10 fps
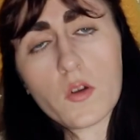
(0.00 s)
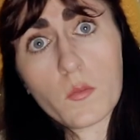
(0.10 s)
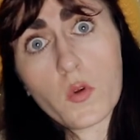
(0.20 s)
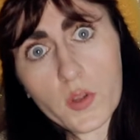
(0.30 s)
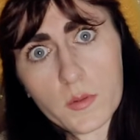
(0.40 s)
or
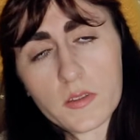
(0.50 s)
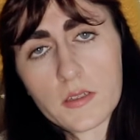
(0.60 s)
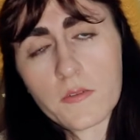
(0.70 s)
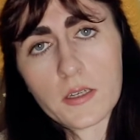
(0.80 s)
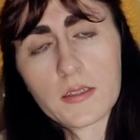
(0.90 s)
more
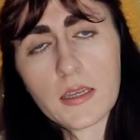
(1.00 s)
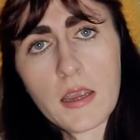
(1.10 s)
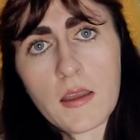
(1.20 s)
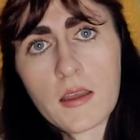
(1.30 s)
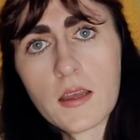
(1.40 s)

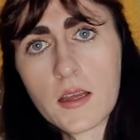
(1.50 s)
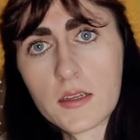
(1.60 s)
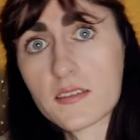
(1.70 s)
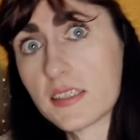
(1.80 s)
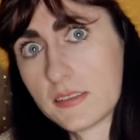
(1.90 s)
specifically,
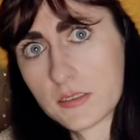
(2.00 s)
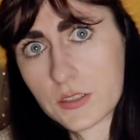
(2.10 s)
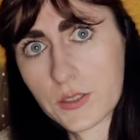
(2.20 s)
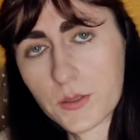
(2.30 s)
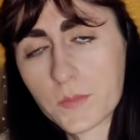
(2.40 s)
season
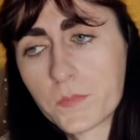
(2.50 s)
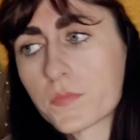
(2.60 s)
2.